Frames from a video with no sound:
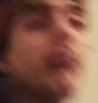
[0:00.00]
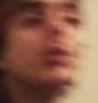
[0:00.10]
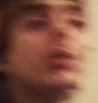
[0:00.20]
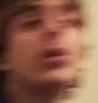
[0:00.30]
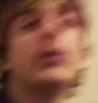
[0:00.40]

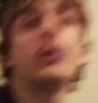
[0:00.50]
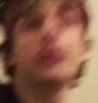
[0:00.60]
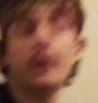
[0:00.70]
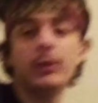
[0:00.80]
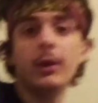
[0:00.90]
a good first
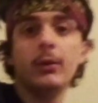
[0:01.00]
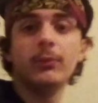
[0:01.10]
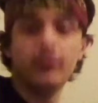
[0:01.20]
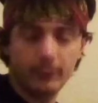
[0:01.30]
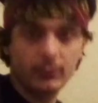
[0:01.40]
aid kit
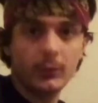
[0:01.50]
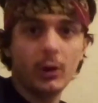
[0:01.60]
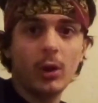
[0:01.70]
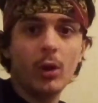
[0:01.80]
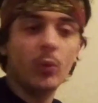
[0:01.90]

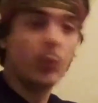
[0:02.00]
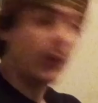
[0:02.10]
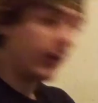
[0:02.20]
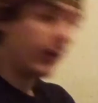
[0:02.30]
will